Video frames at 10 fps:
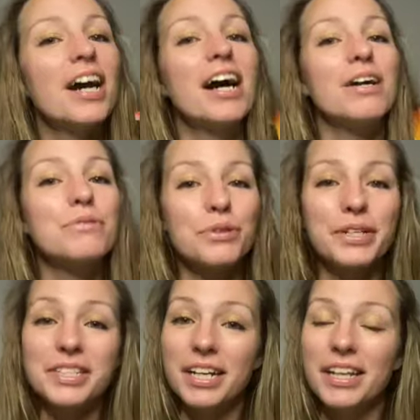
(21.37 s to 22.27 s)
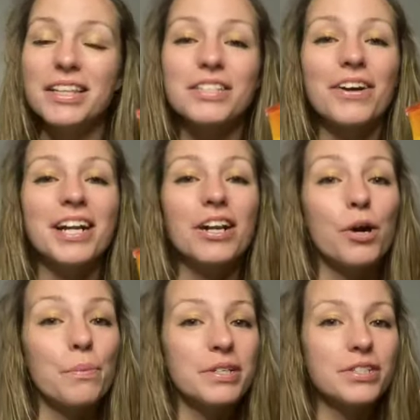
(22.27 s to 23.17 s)
I'm so excited. Let's go ahead and
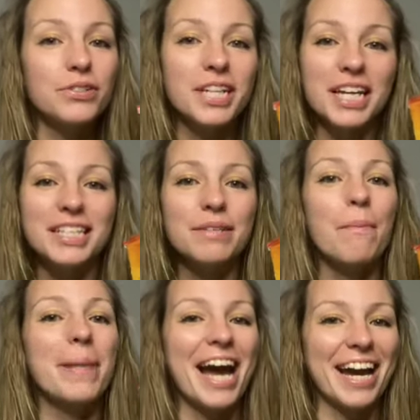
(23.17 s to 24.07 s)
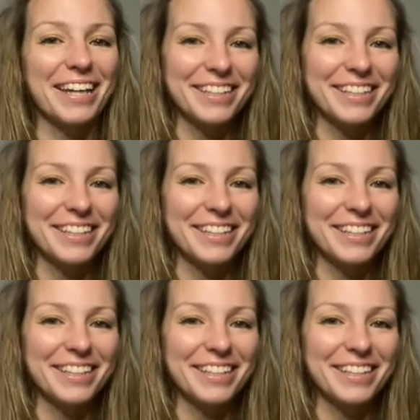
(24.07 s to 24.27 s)
open today's pack.